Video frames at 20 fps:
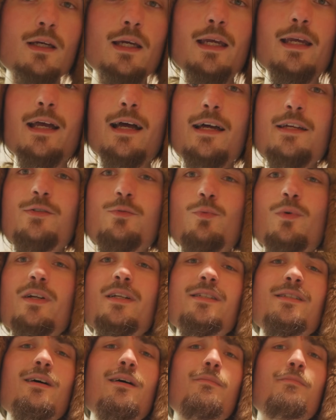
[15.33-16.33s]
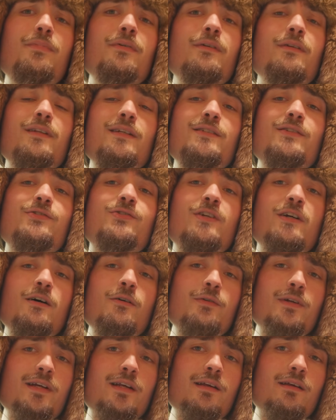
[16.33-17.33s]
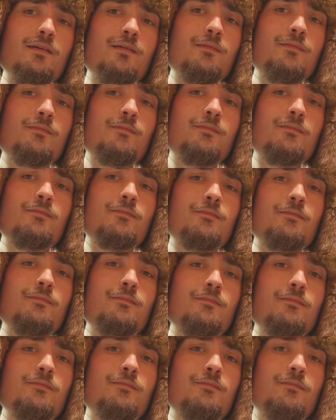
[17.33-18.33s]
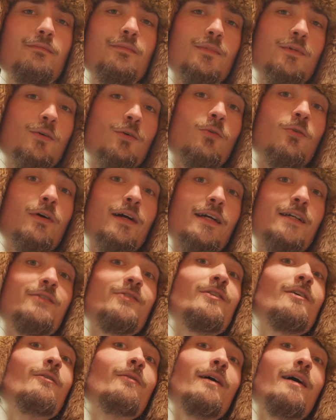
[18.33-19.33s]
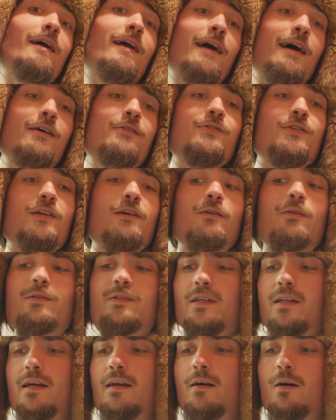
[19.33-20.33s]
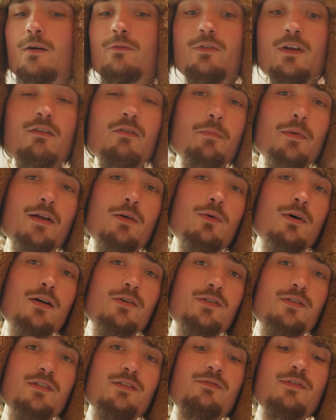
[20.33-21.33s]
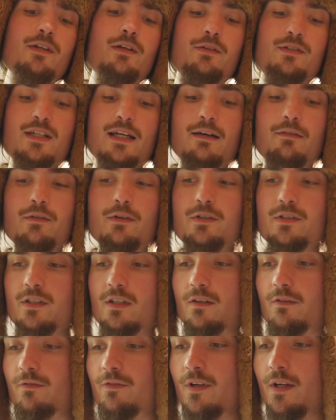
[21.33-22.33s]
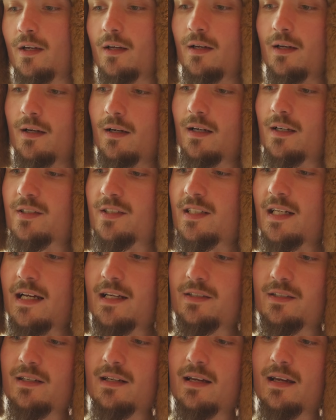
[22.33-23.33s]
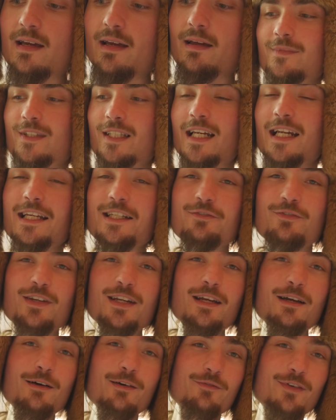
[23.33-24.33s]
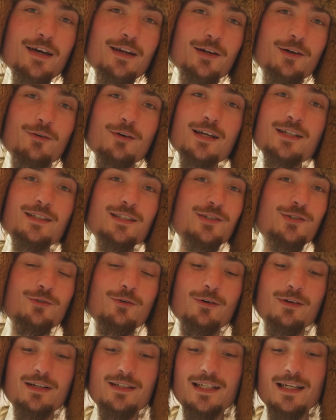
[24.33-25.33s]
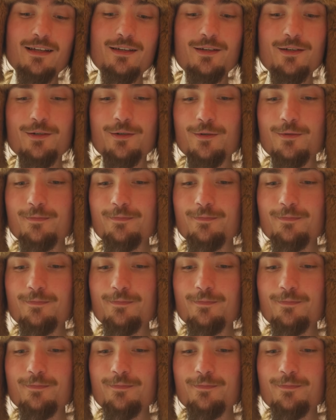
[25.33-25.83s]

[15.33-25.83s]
Hey guys, what is up? This is Cody, or xCodeh. How's it going today? Hopefully everybody watching this video is having yourself a snazzy day. Today's video, I've got a crazy story to tell you